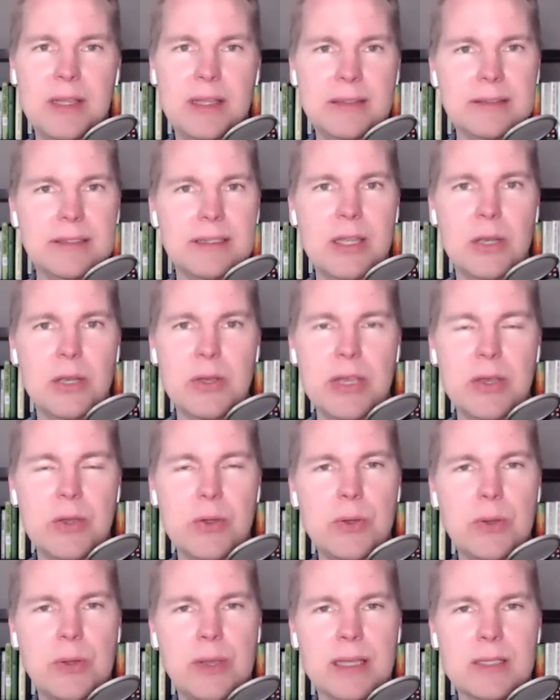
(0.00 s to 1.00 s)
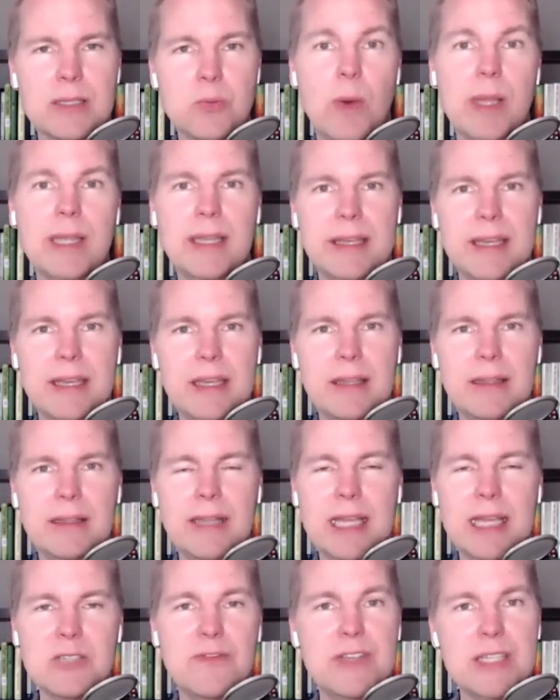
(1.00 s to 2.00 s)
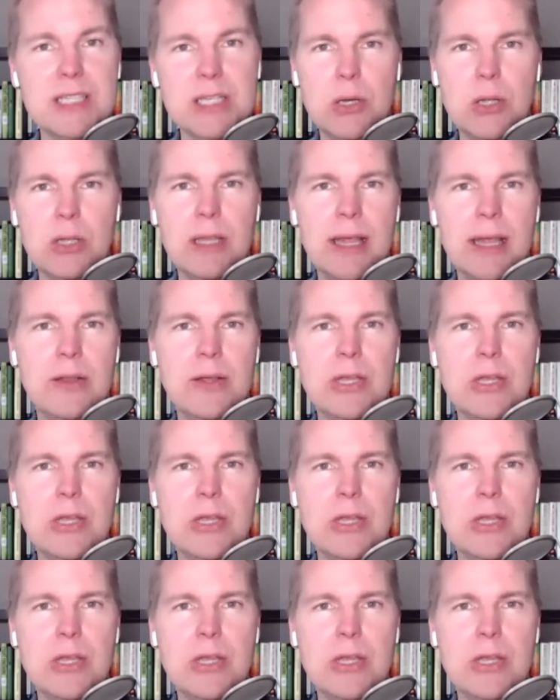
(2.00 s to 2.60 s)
it's one less physical clutter.